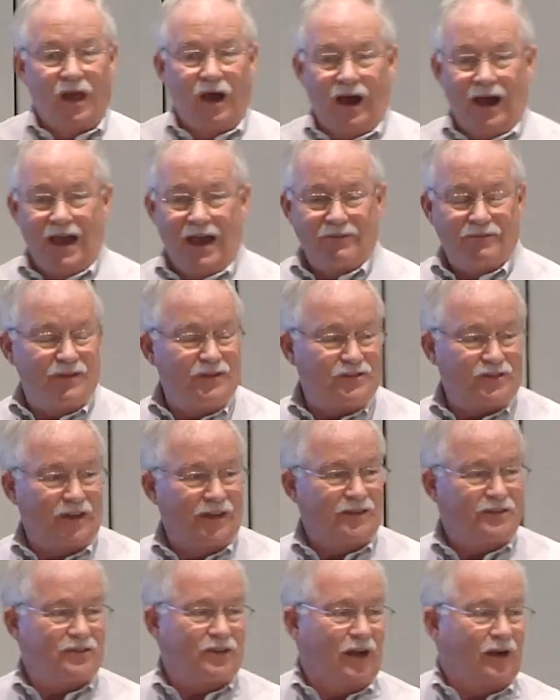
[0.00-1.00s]
I have these
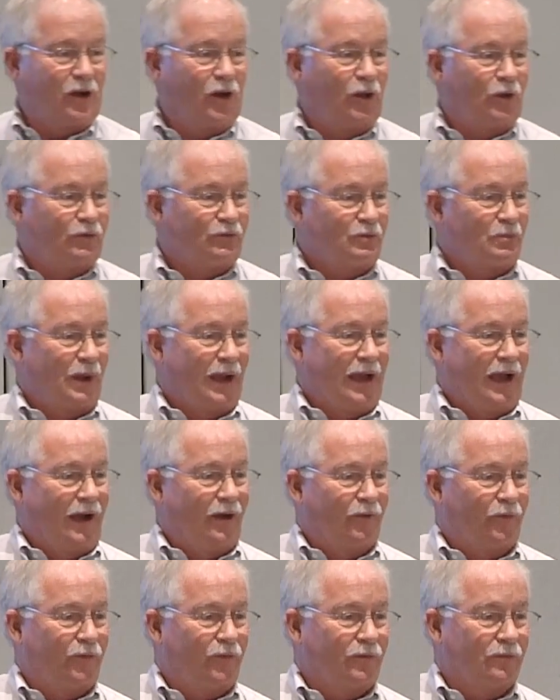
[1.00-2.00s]
things stuck all over my
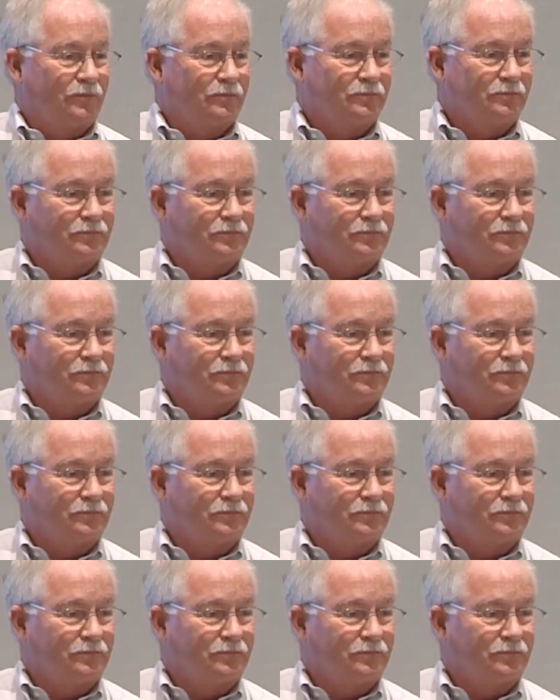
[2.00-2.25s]
house.